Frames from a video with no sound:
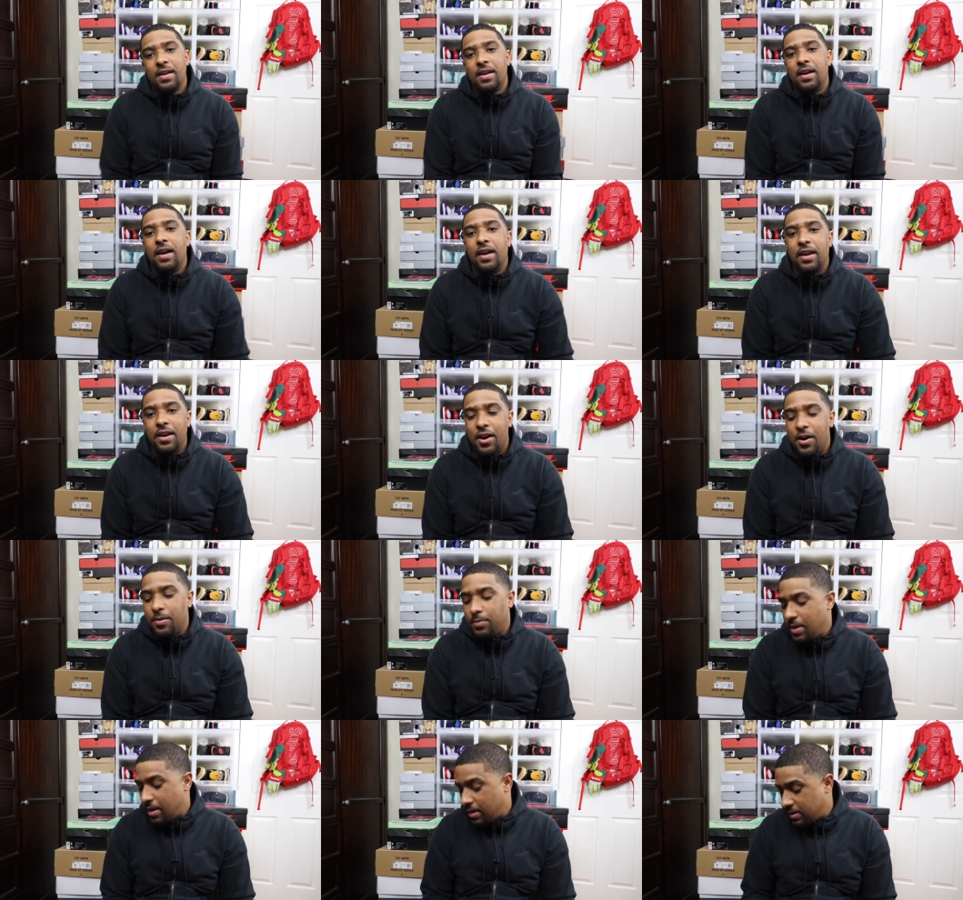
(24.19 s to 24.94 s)
And
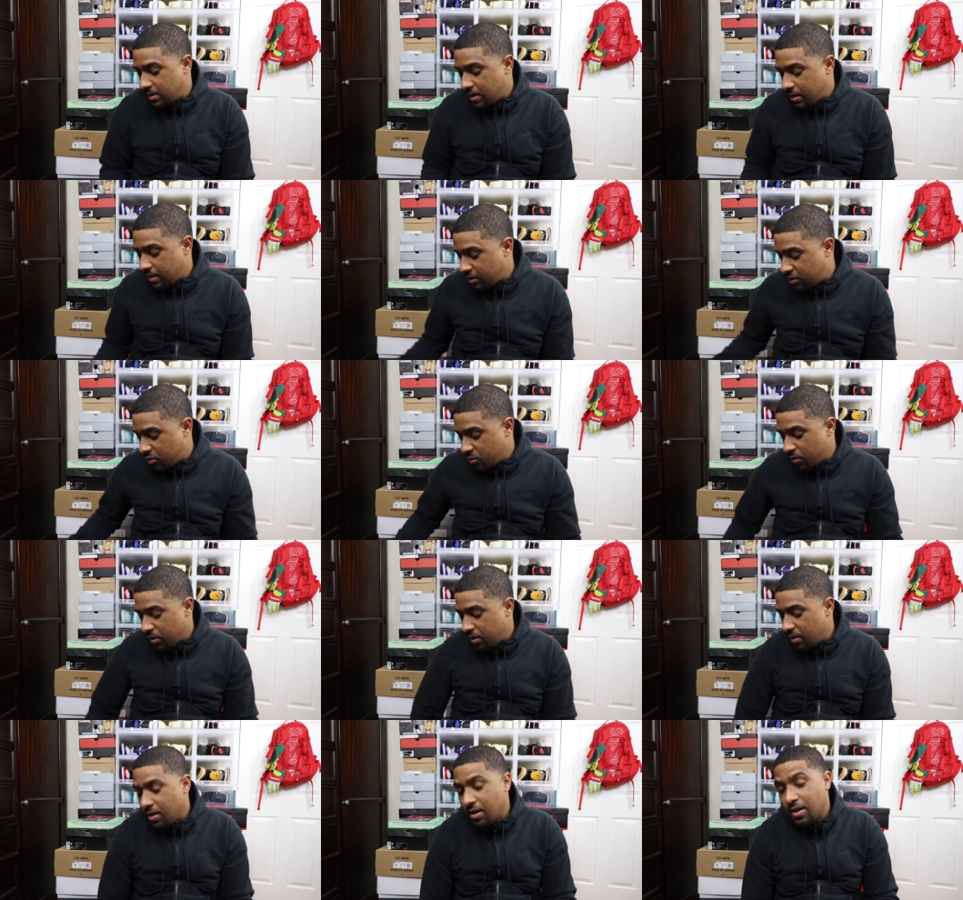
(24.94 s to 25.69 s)
um, yeah, let's get into
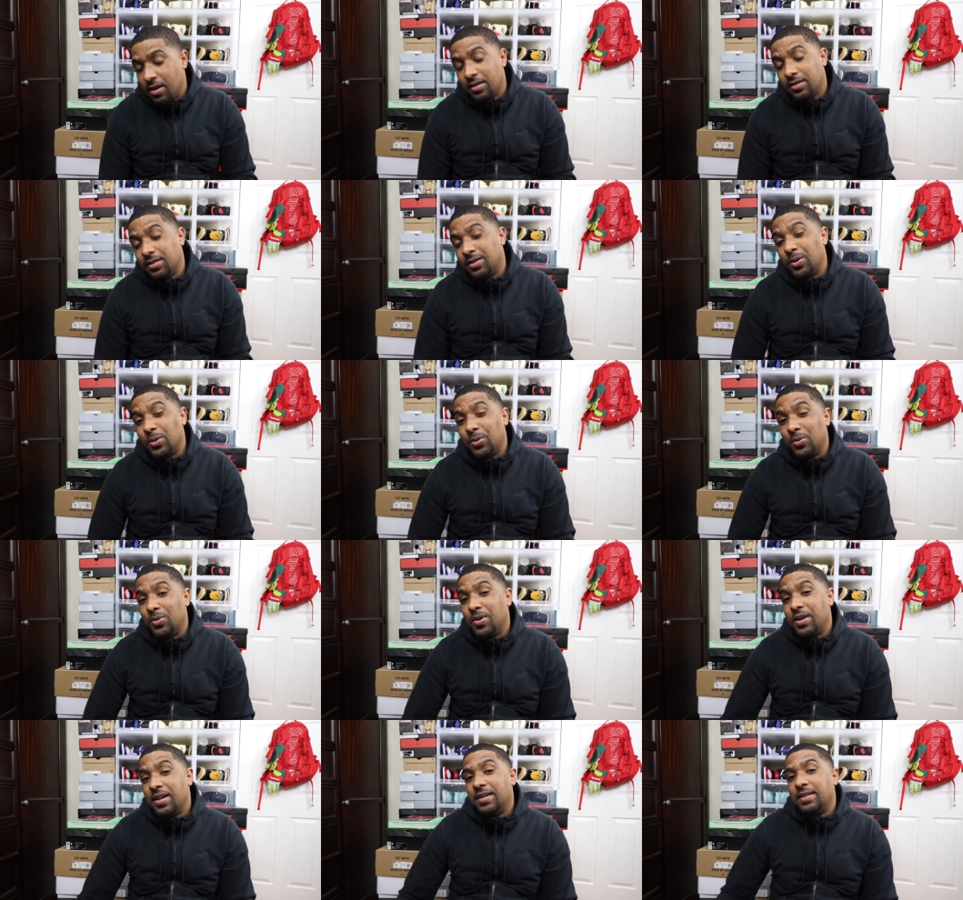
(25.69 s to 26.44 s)
it.
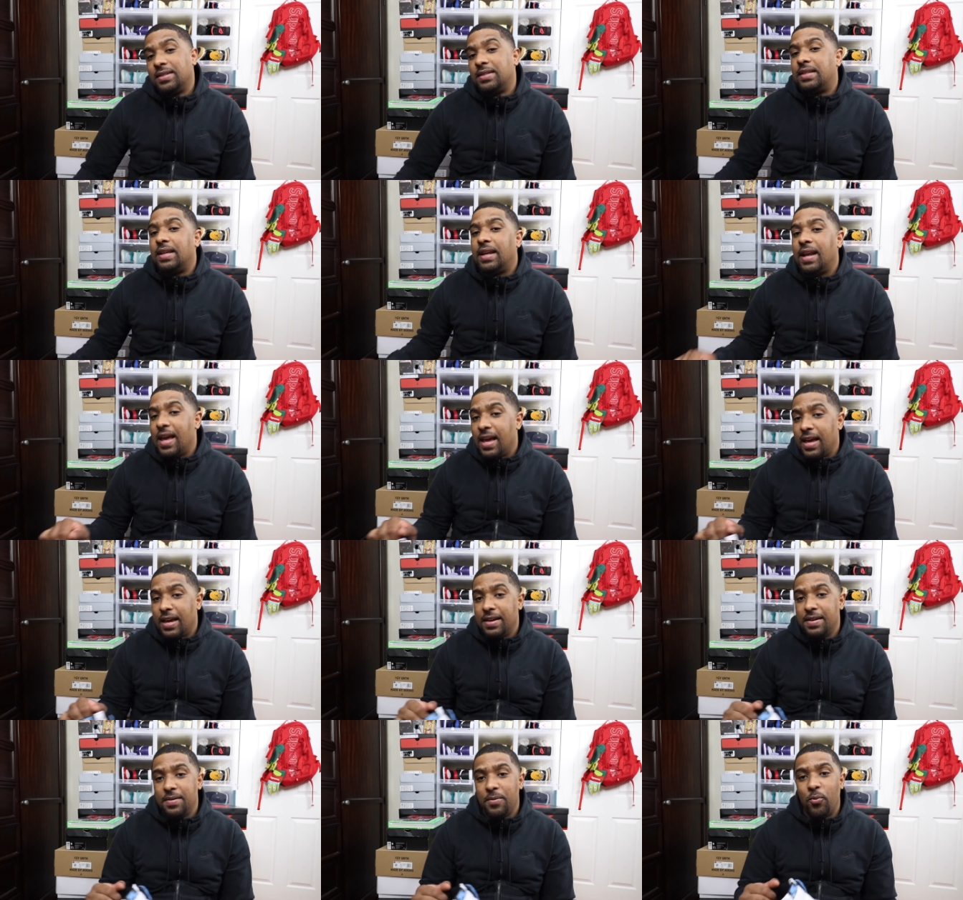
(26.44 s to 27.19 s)
So
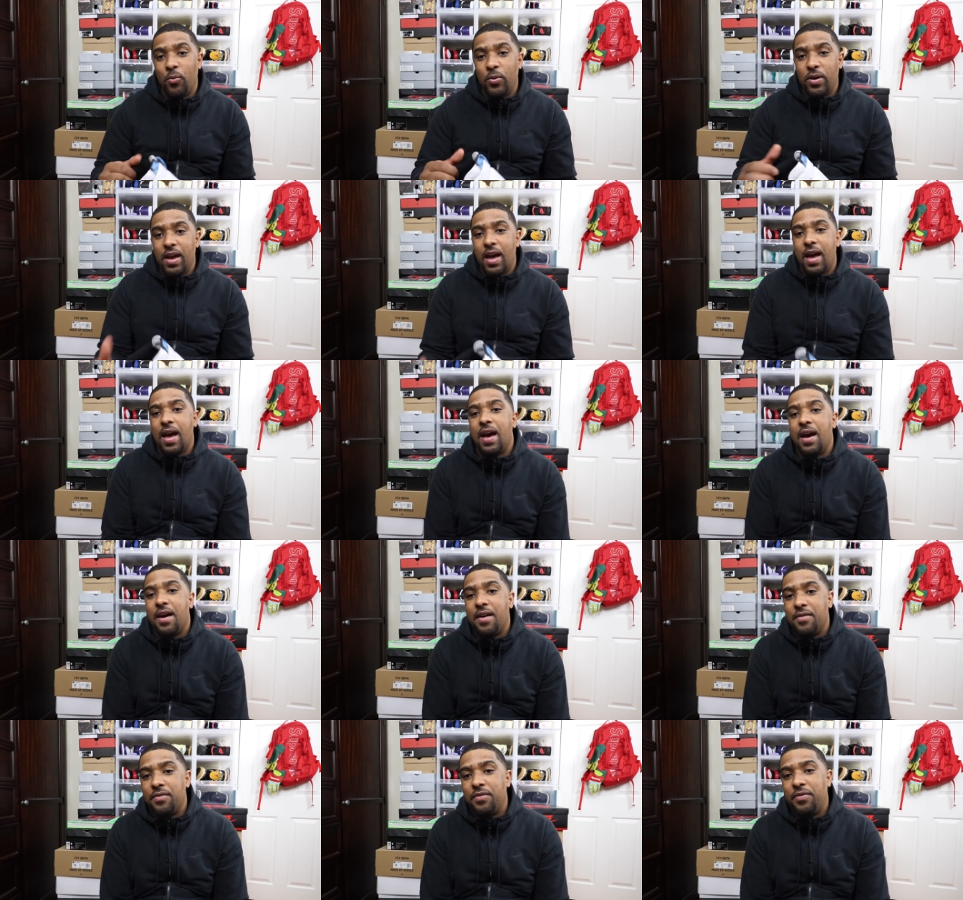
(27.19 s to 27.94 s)
today we
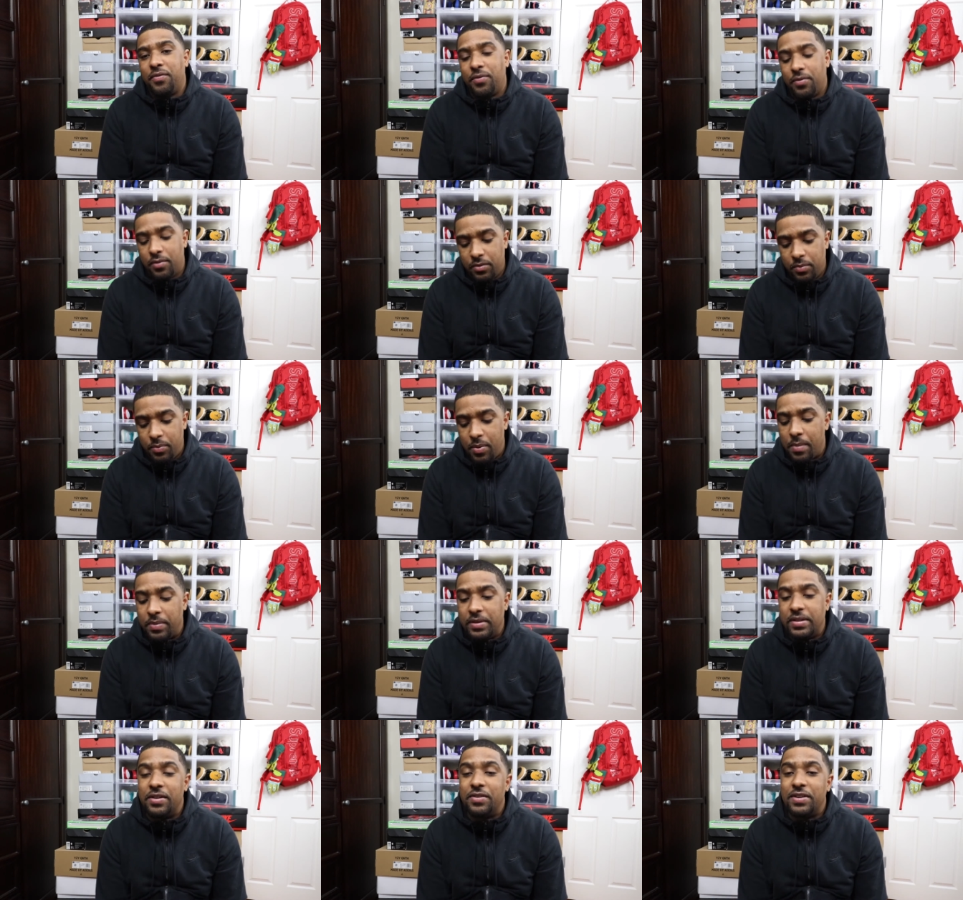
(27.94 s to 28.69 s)
have,
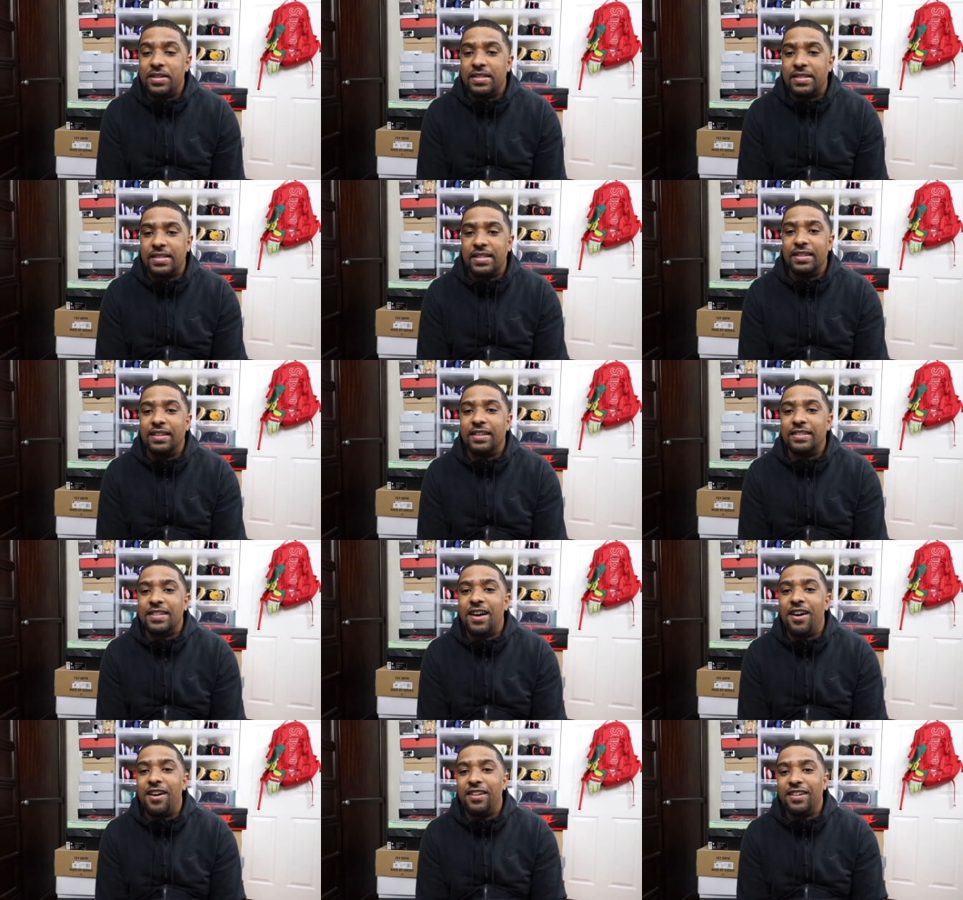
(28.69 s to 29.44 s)
probably already seen the
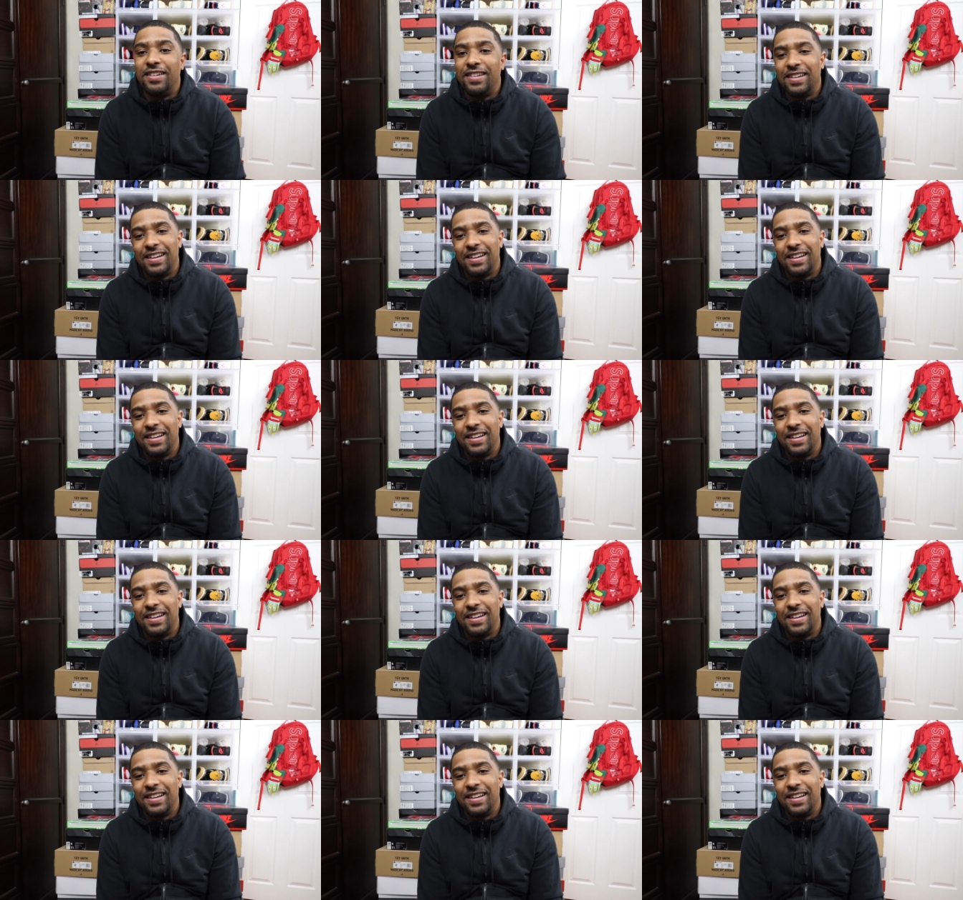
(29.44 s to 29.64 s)
tongue.